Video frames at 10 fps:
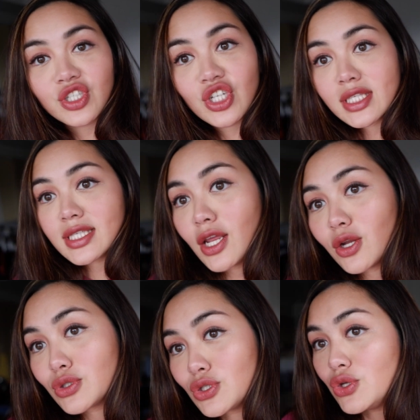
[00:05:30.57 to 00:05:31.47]

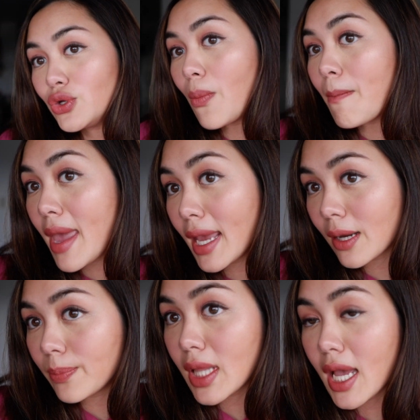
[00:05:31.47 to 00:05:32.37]
Shiseido's new
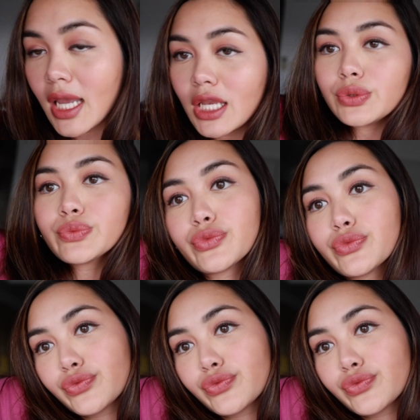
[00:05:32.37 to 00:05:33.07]
makeup line.